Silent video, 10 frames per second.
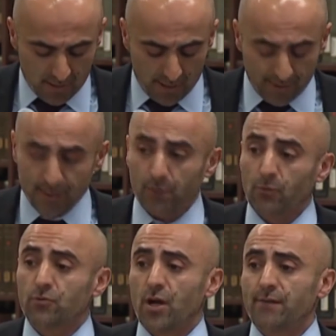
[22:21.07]
I think
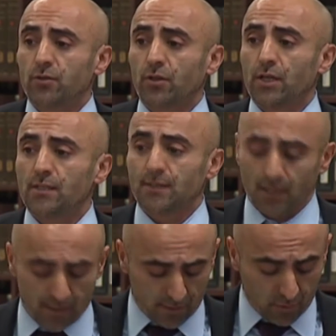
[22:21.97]
that will drive Turkey's
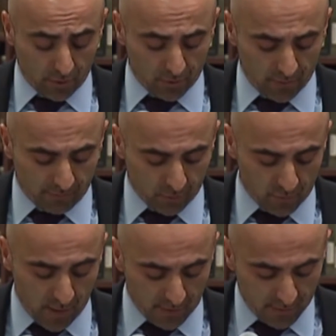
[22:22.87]
uh, Kurdish
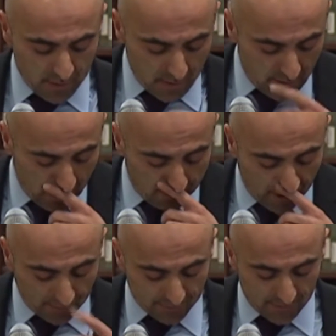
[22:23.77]
rapprochement Uh,
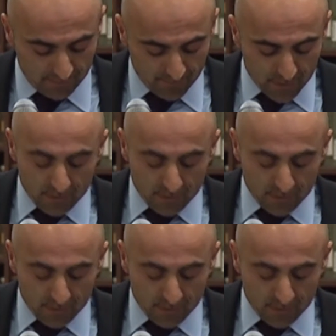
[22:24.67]
policy.